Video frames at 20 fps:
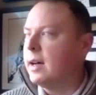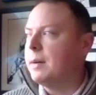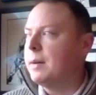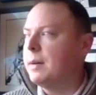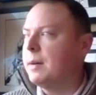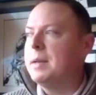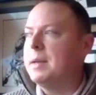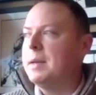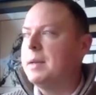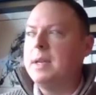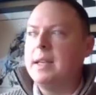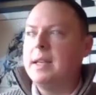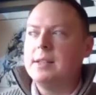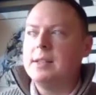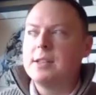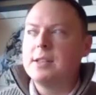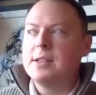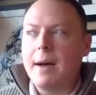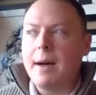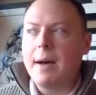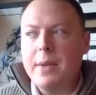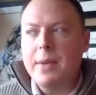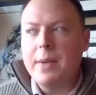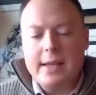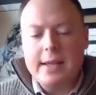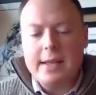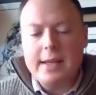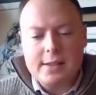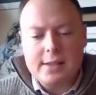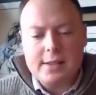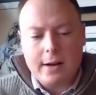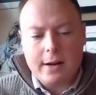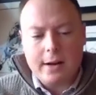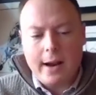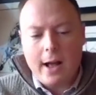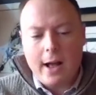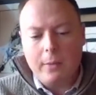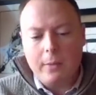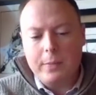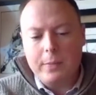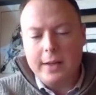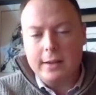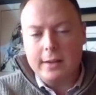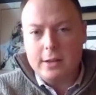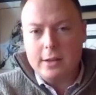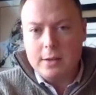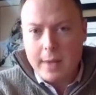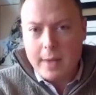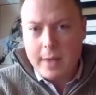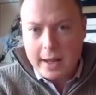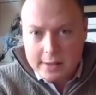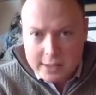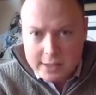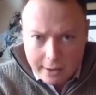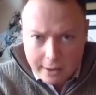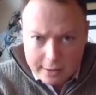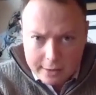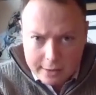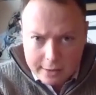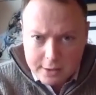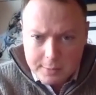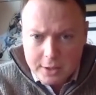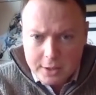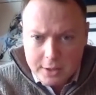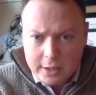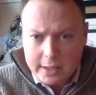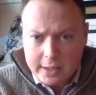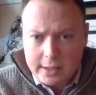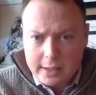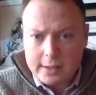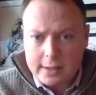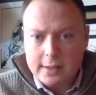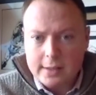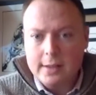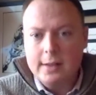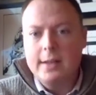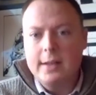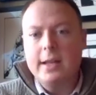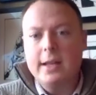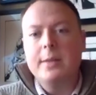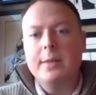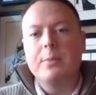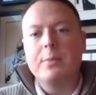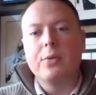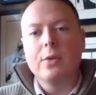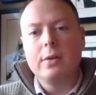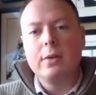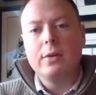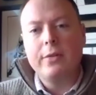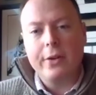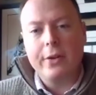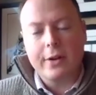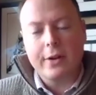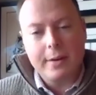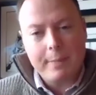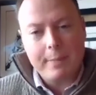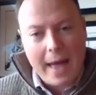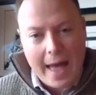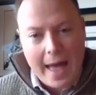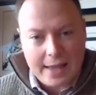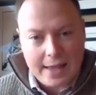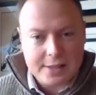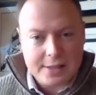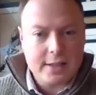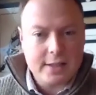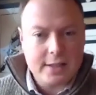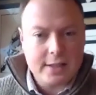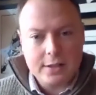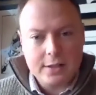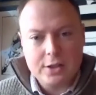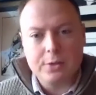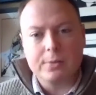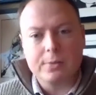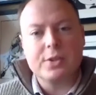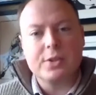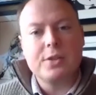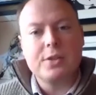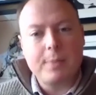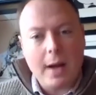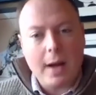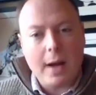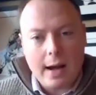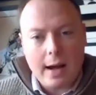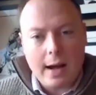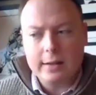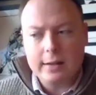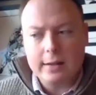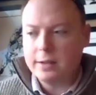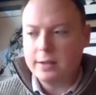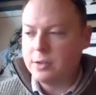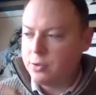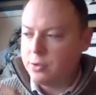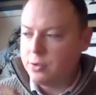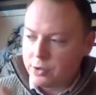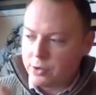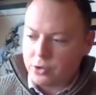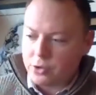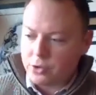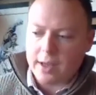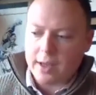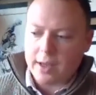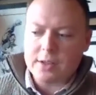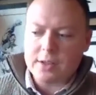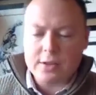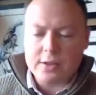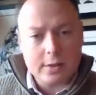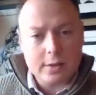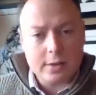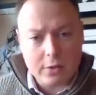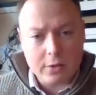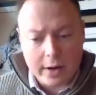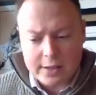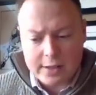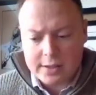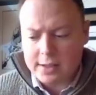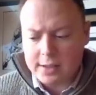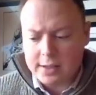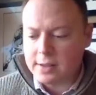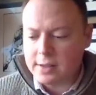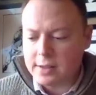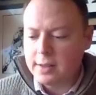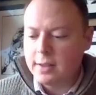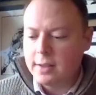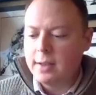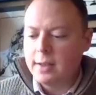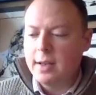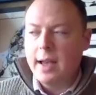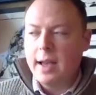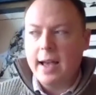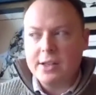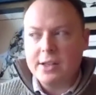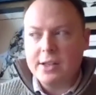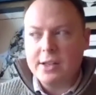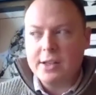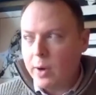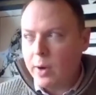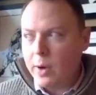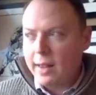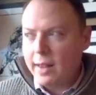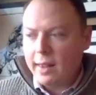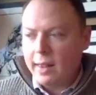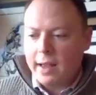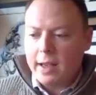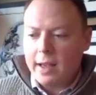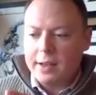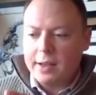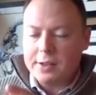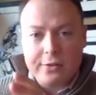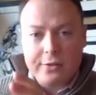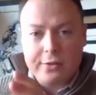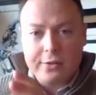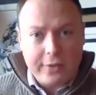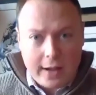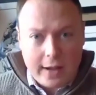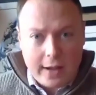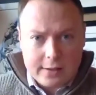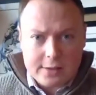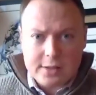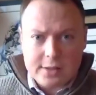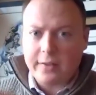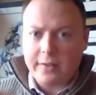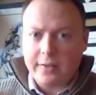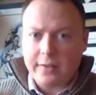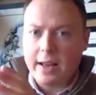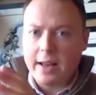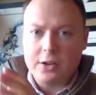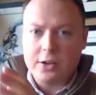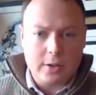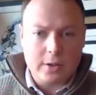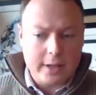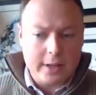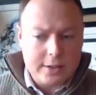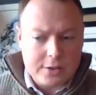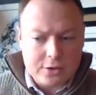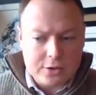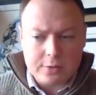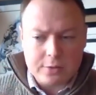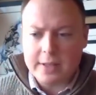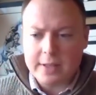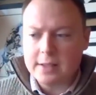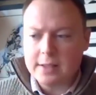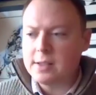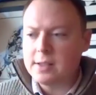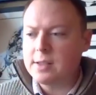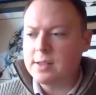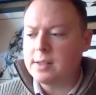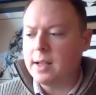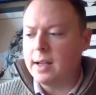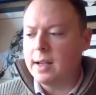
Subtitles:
It means companies that are helping the humanitarian community improve their capacity to respond and to address crises, as well as funds, financial instruments,